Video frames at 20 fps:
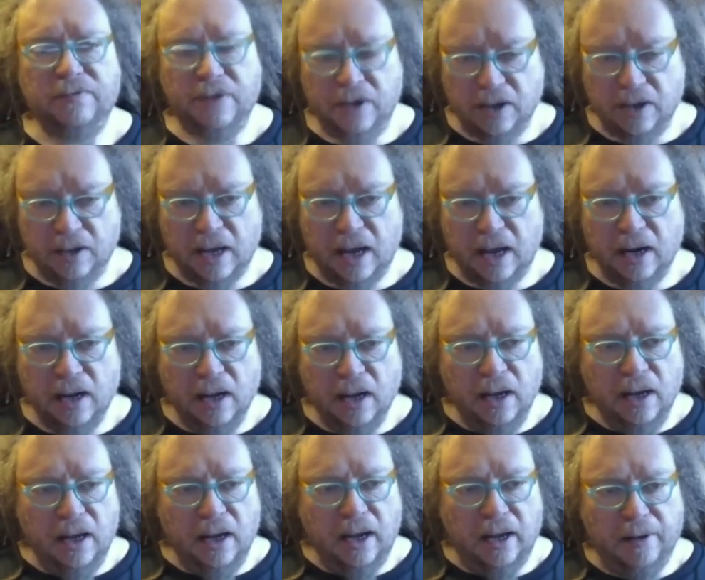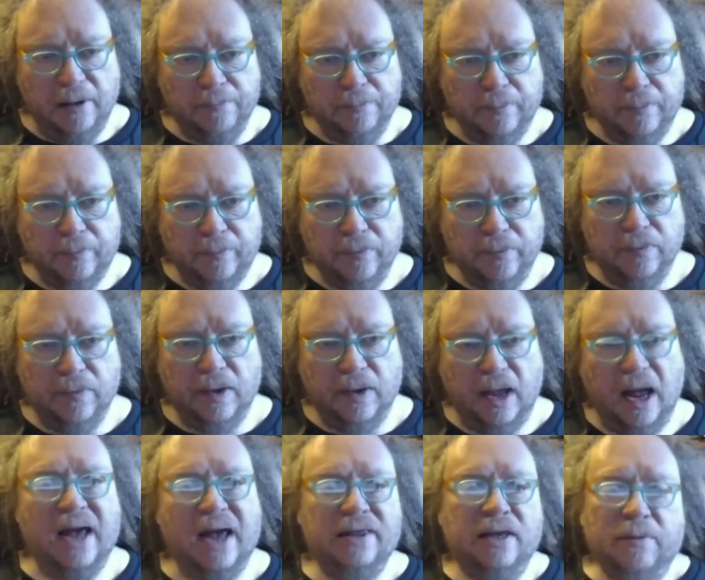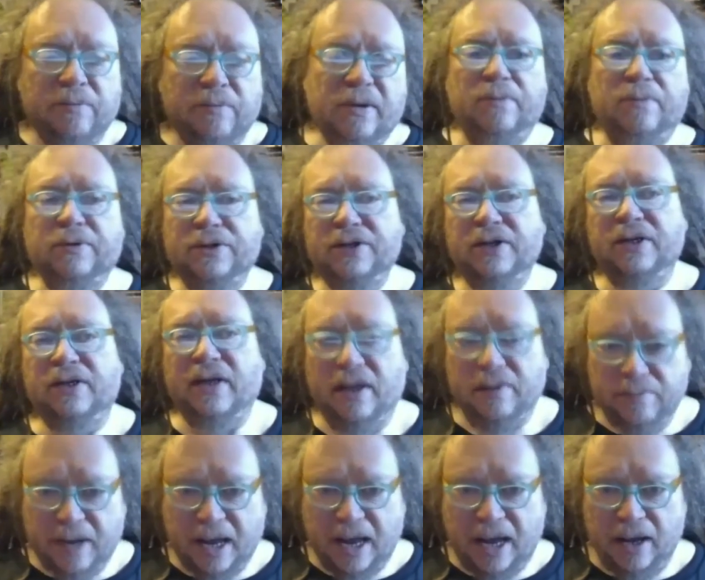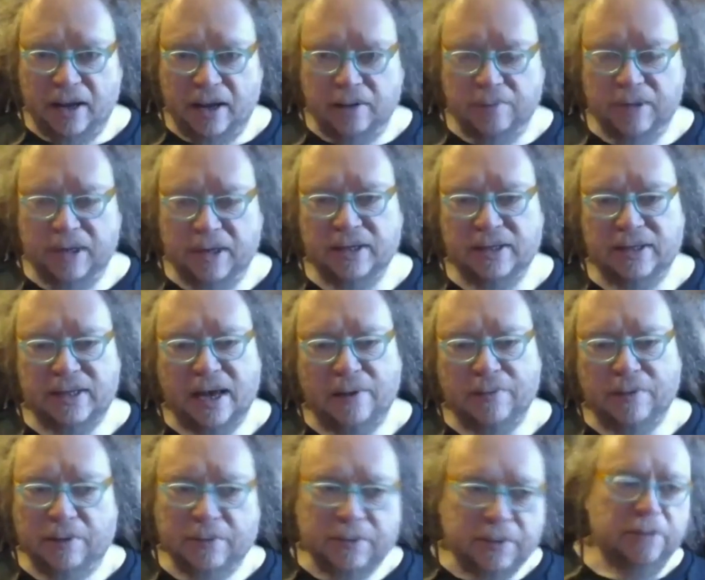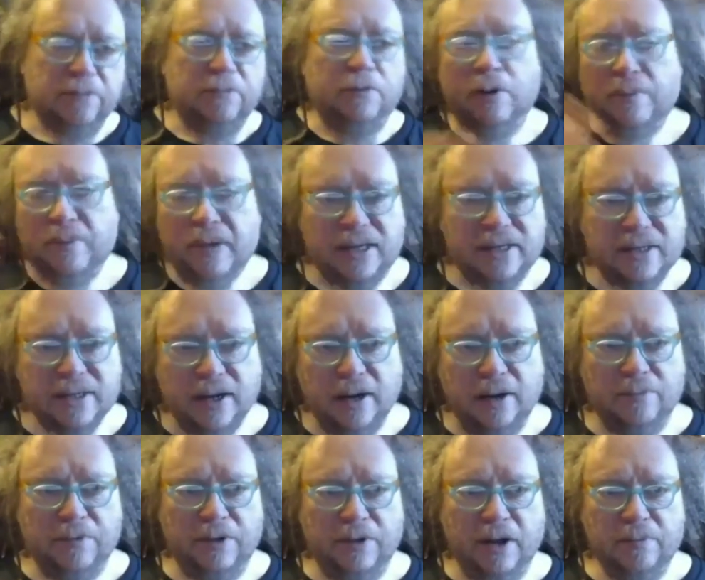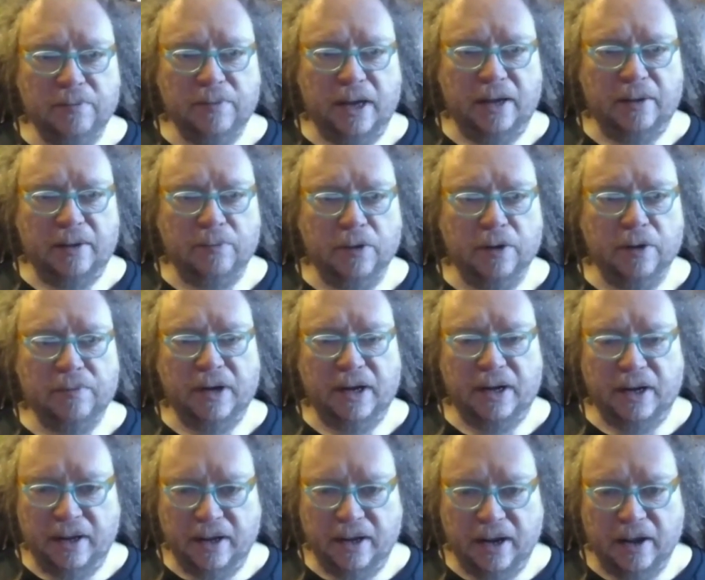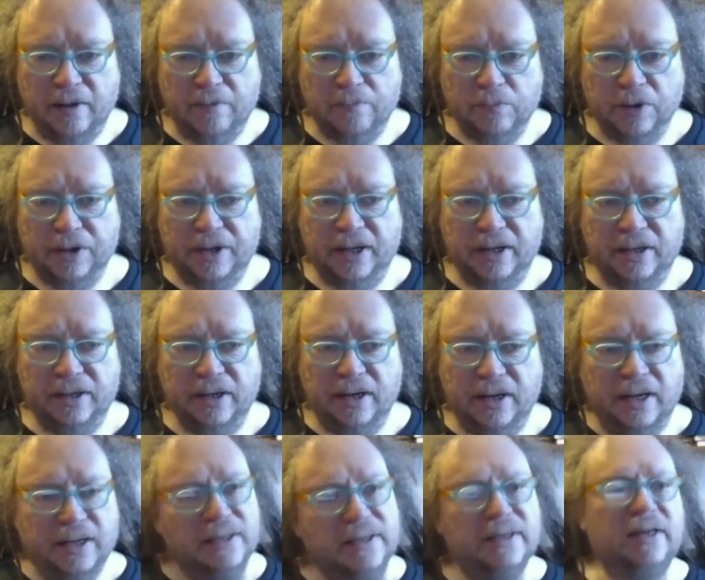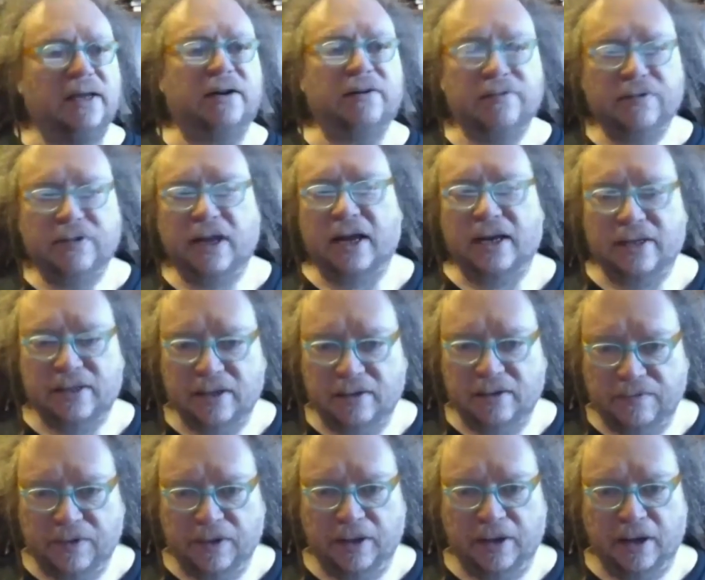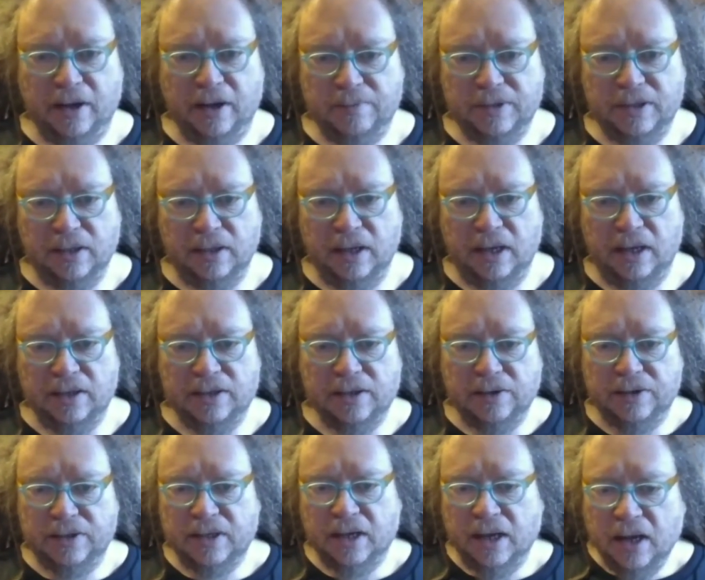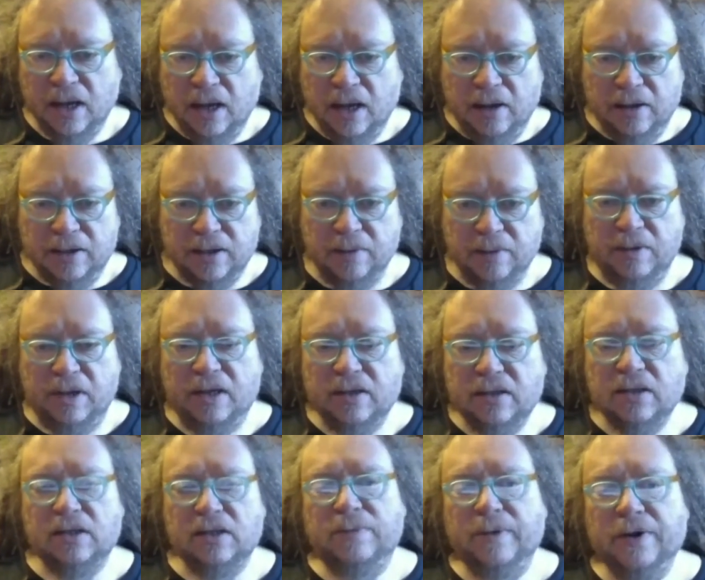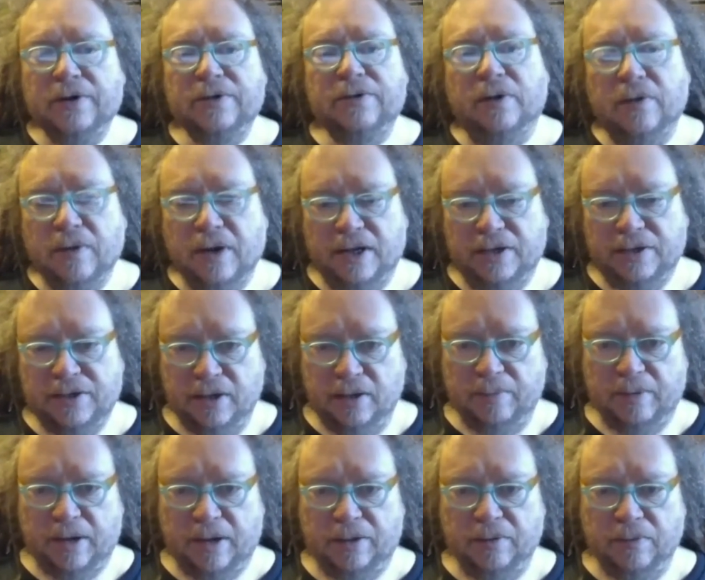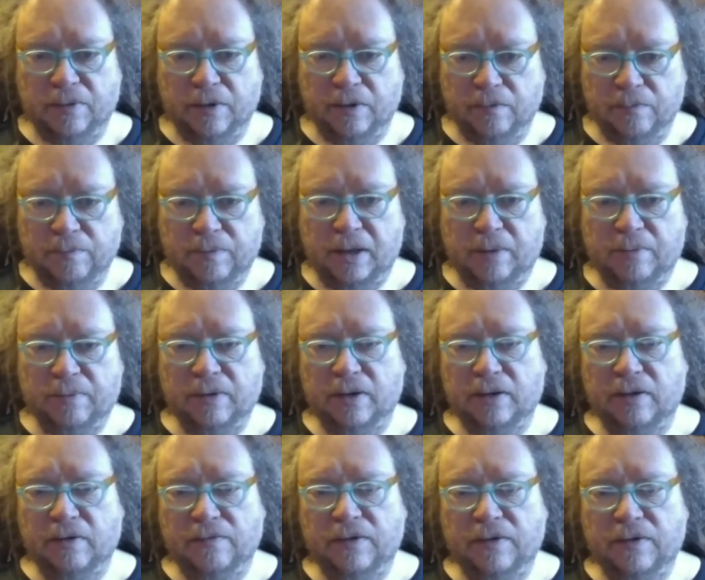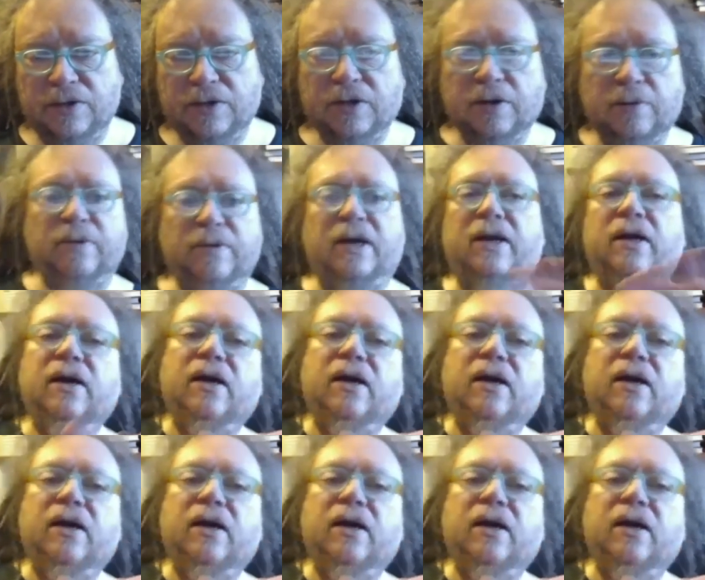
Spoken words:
and all that. I think people should get paid, because that way when the robots come, we all make more money and have more dignity instead of less and feeling obsolete. So to me, it's a spiritual question about the role of people in the future. But